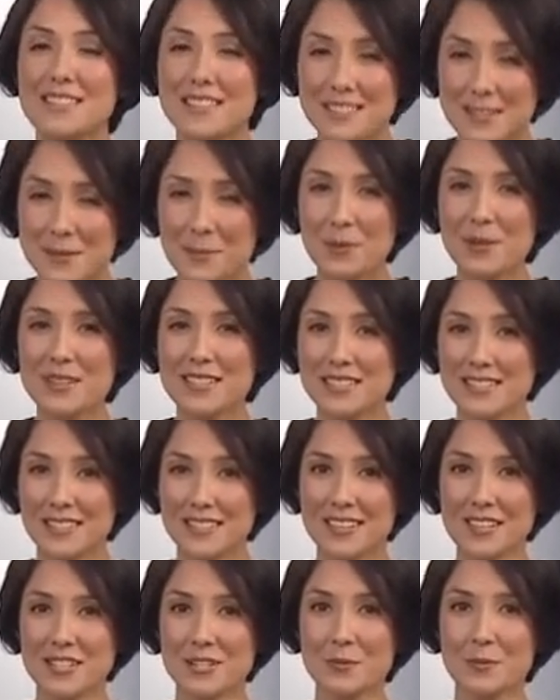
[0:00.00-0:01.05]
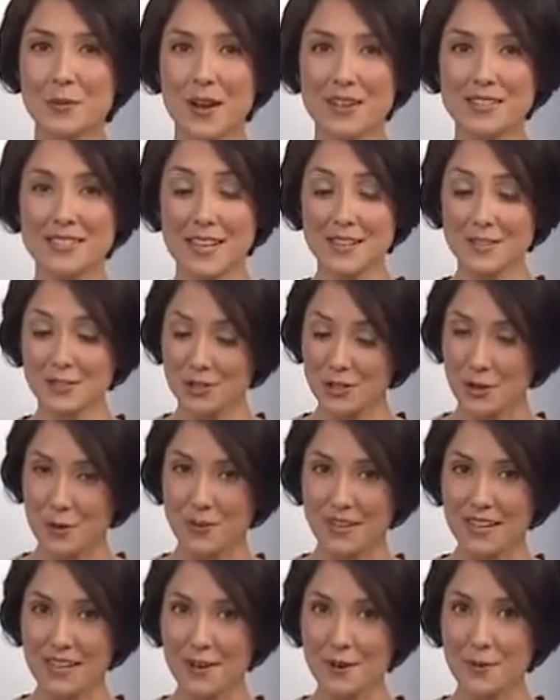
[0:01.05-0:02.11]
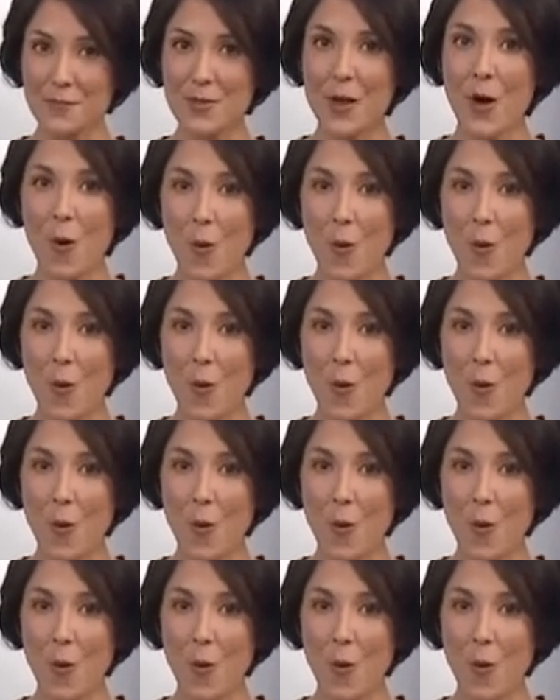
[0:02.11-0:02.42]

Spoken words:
simple installation process shown here